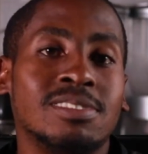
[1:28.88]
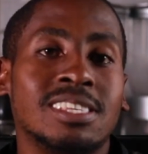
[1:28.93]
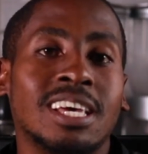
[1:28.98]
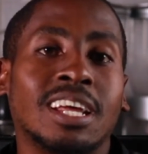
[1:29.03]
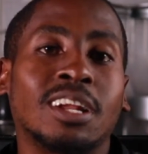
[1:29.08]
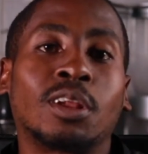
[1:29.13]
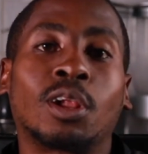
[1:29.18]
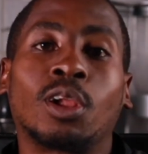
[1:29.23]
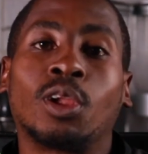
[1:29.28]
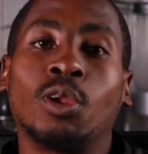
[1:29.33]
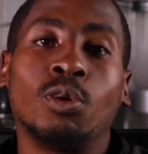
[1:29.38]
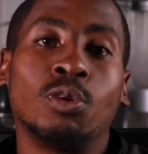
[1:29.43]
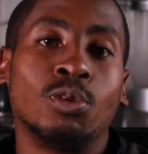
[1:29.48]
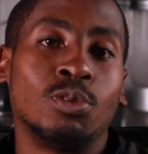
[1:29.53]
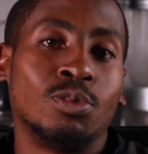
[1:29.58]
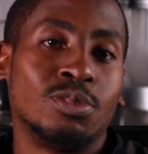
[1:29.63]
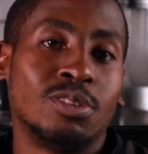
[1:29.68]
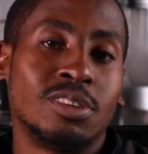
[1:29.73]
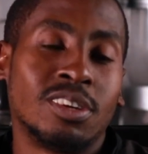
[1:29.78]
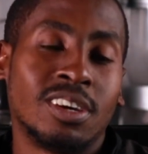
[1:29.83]
gives that
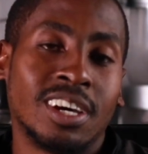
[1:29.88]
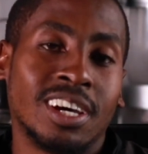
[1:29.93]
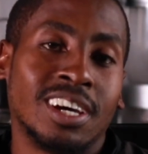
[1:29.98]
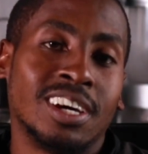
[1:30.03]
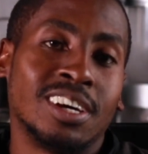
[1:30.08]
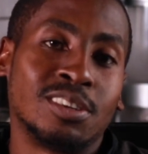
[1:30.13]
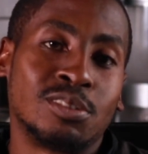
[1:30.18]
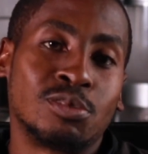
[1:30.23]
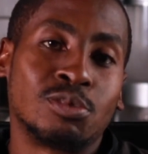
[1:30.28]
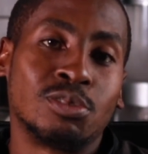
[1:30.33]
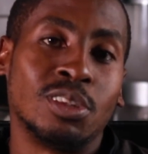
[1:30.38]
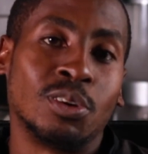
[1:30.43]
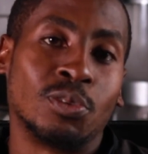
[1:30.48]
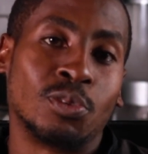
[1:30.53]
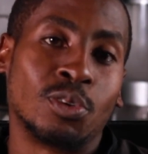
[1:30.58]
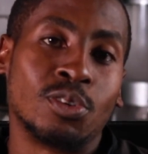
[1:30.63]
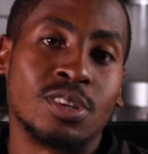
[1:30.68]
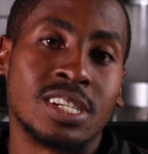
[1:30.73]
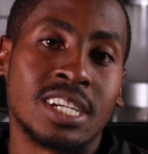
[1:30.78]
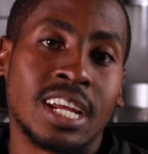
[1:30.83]
glow to
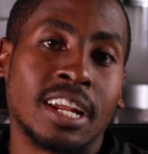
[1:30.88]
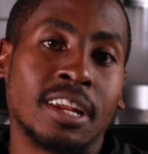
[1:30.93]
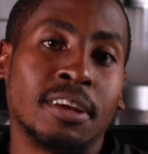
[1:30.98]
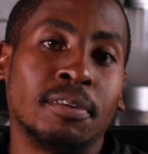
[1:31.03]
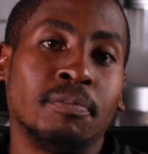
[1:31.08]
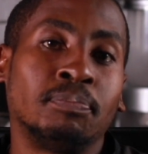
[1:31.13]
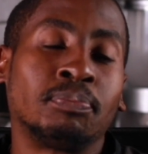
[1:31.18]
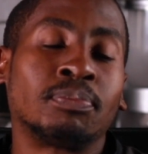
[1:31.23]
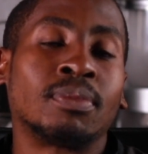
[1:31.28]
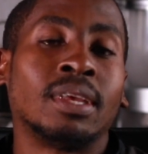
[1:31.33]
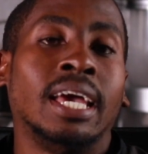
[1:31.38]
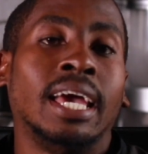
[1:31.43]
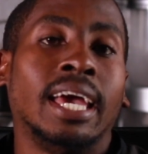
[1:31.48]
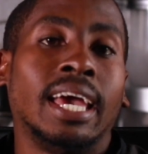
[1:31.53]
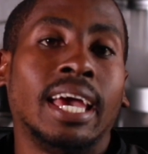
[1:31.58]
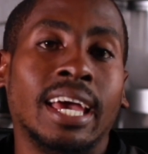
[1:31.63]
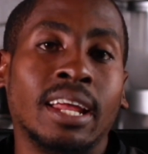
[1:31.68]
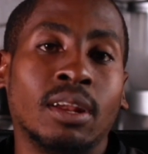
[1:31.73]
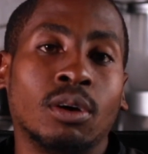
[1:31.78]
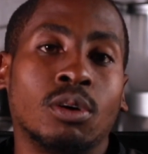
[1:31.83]
the Roadrunner.
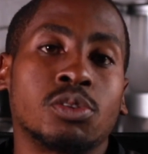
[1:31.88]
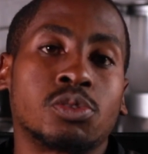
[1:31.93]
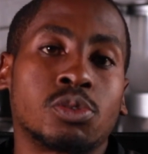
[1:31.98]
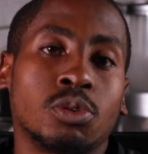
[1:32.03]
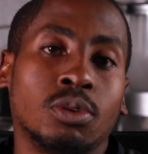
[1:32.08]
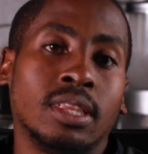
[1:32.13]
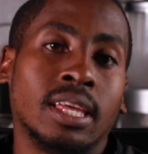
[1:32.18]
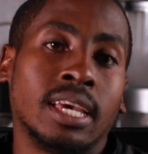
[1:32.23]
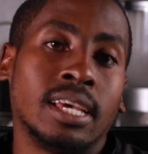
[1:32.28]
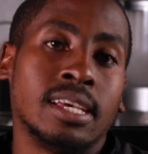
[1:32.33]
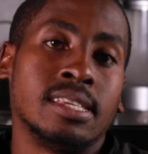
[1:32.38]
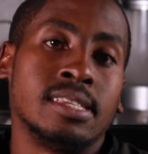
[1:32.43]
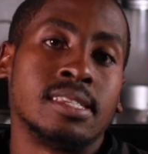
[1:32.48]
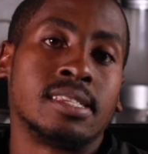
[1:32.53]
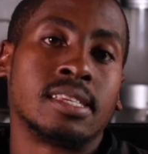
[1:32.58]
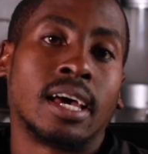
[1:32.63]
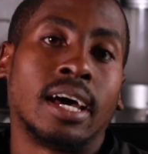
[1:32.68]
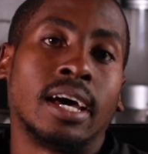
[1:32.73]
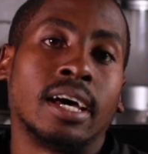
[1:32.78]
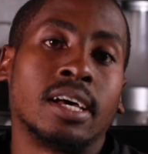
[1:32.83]
And also there
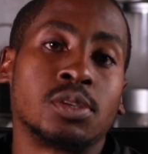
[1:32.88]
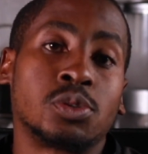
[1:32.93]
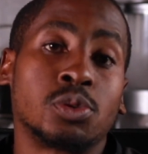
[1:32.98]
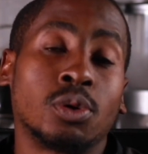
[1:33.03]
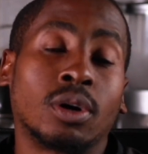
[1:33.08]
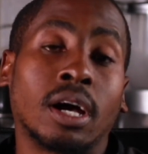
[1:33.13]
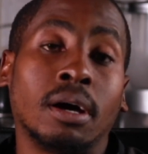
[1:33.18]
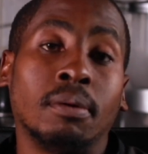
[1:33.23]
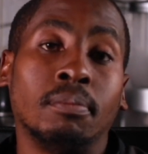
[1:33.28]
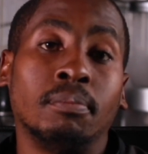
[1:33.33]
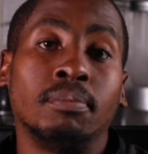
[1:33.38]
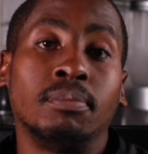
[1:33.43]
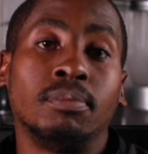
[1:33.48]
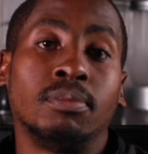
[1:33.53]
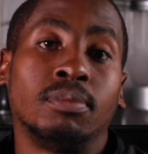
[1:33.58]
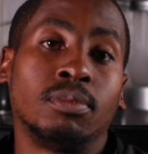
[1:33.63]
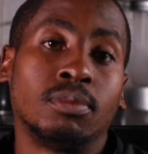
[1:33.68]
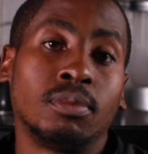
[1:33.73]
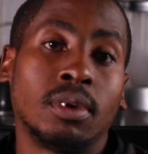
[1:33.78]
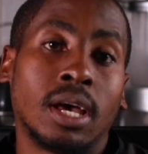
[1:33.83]
is sorghum,
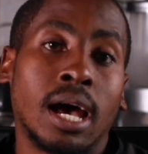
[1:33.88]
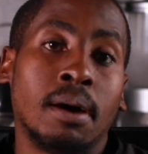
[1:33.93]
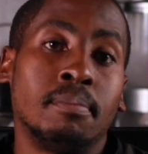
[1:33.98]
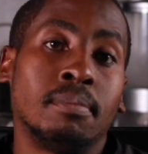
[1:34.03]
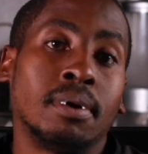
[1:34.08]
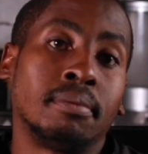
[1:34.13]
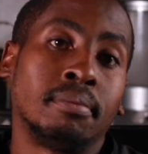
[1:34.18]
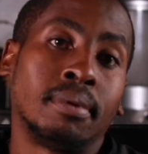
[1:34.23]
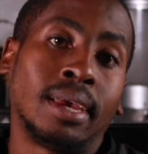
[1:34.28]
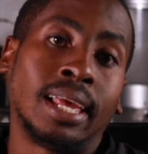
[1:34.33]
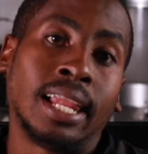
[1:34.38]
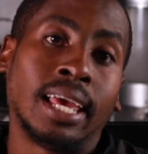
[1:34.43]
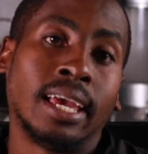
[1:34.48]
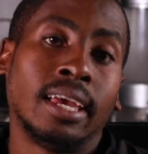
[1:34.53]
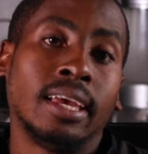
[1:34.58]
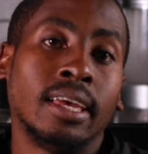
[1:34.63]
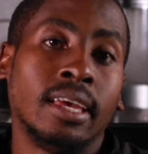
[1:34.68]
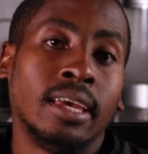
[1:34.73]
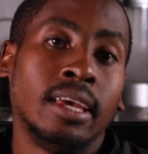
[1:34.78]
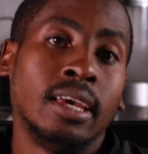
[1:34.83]

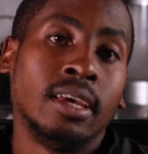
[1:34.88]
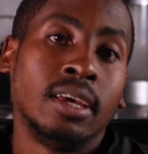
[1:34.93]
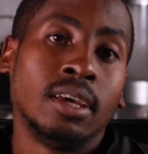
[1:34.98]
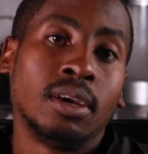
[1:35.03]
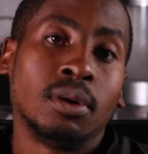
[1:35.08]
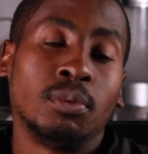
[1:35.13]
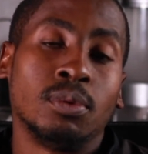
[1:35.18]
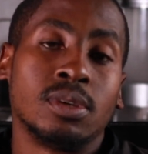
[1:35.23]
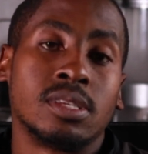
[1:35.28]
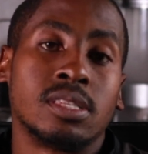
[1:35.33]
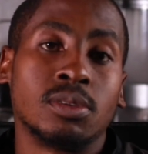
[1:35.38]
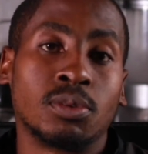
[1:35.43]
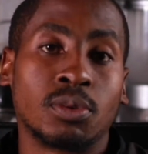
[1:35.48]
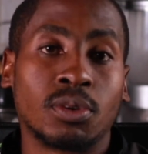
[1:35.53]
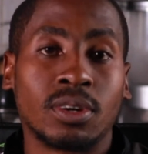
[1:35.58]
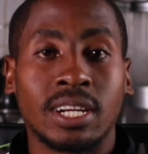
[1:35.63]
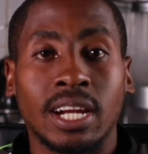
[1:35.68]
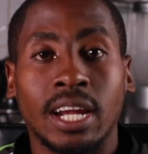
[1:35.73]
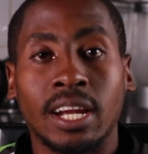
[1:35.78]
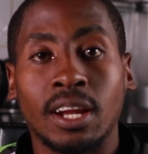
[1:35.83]
amavele, which the
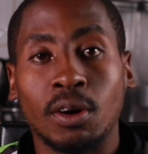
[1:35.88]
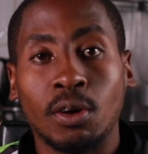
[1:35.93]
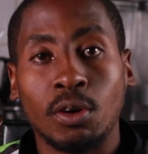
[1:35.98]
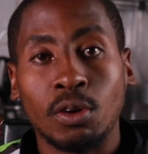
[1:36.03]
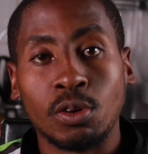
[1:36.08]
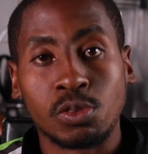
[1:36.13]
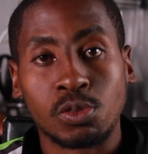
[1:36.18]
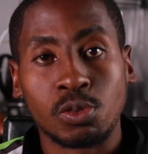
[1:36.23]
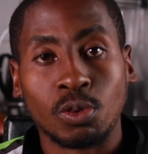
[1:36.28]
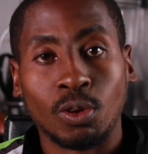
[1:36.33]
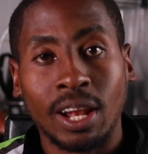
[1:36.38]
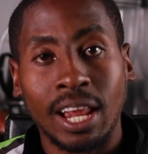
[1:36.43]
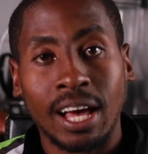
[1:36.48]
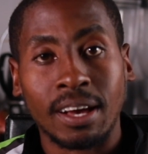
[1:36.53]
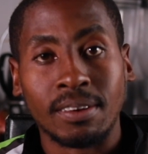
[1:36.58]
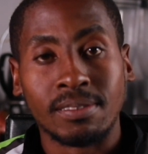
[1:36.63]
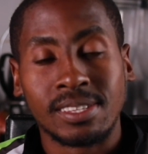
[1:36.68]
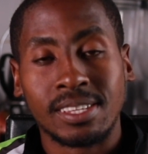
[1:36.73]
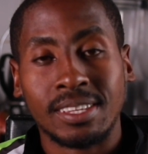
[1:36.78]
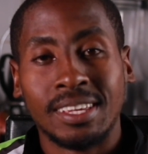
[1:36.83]
Roadrunner also
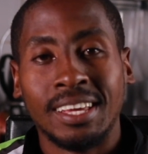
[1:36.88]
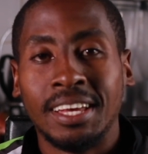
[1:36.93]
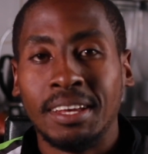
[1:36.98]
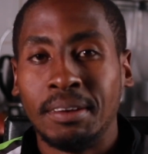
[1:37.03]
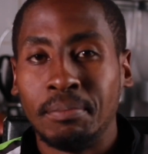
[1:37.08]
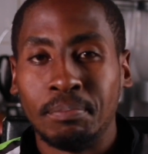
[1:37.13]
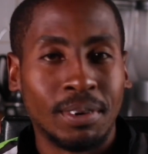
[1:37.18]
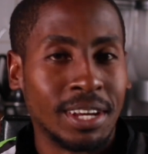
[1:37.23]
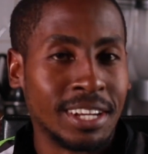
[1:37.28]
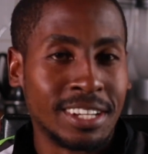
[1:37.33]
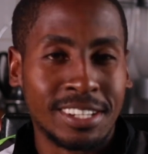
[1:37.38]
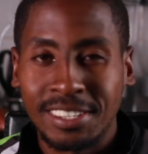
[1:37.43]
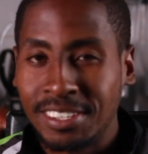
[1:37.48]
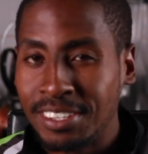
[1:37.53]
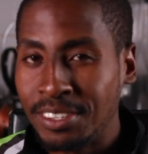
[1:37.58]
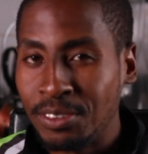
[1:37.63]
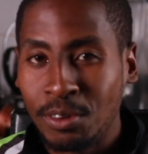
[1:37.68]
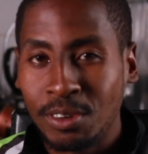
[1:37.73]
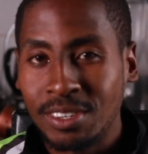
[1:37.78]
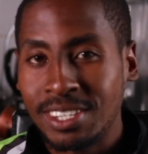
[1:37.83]
loves,
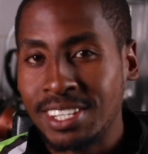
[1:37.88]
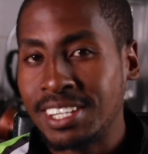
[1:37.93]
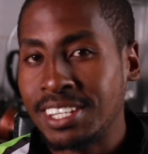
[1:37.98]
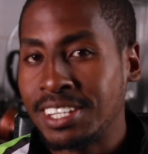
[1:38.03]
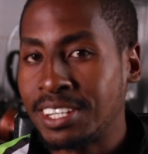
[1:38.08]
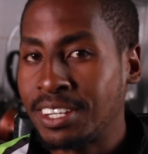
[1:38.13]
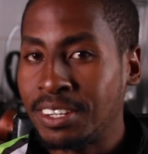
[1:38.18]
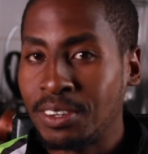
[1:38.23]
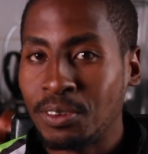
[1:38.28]
but not